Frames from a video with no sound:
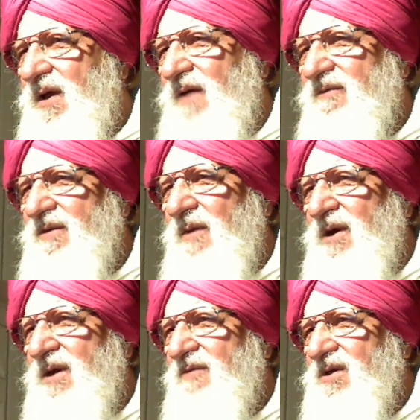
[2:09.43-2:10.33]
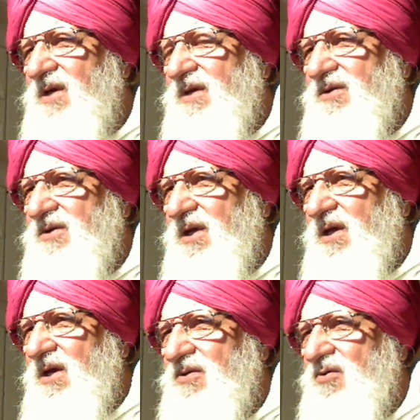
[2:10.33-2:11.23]
everybody was
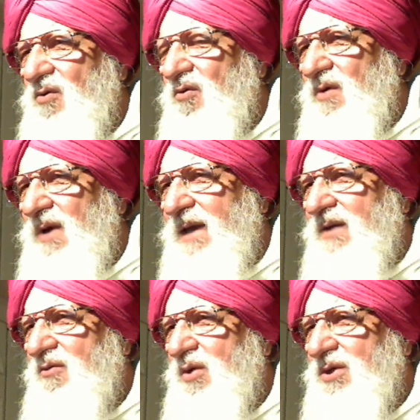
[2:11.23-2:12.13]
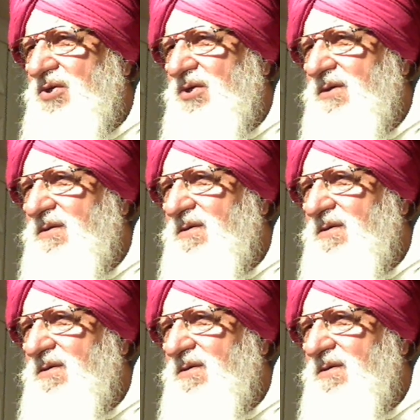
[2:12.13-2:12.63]
listening in his own language,